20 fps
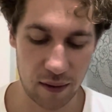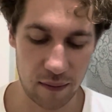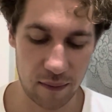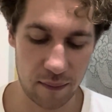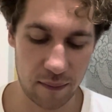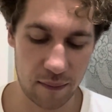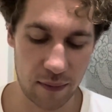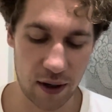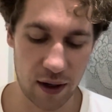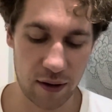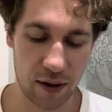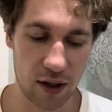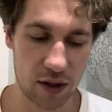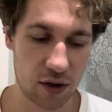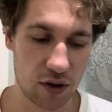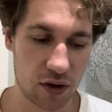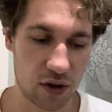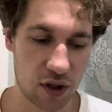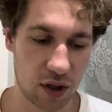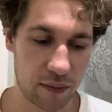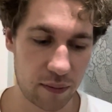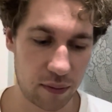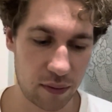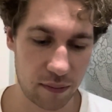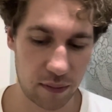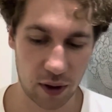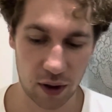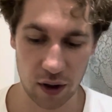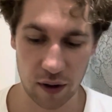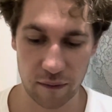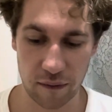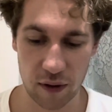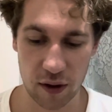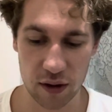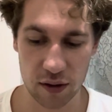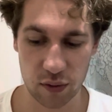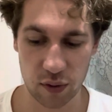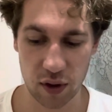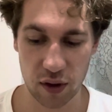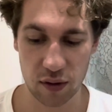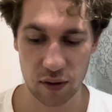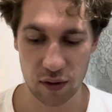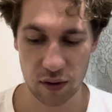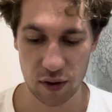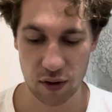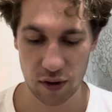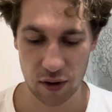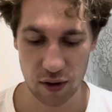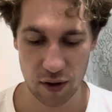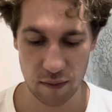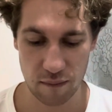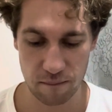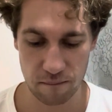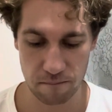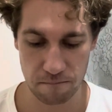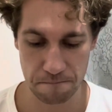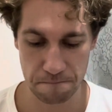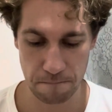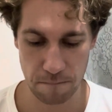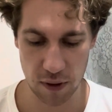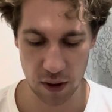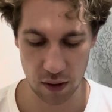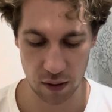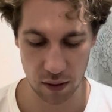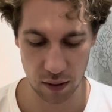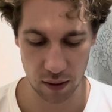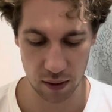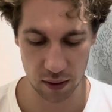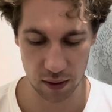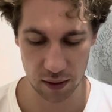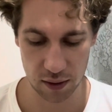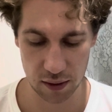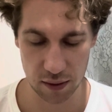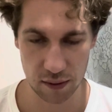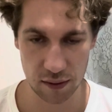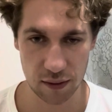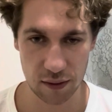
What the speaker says: my relationship with my girlfriend as well, because